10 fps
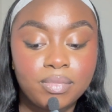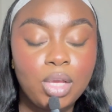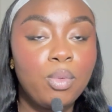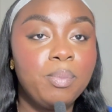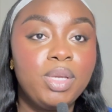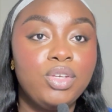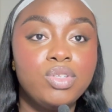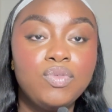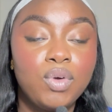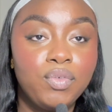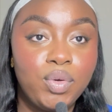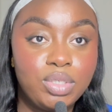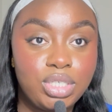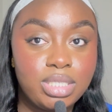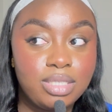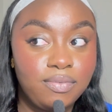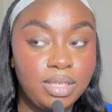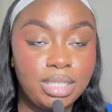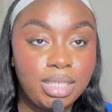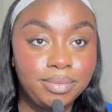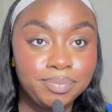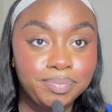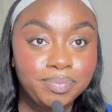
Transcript: it won't be useful if it was just a feeling.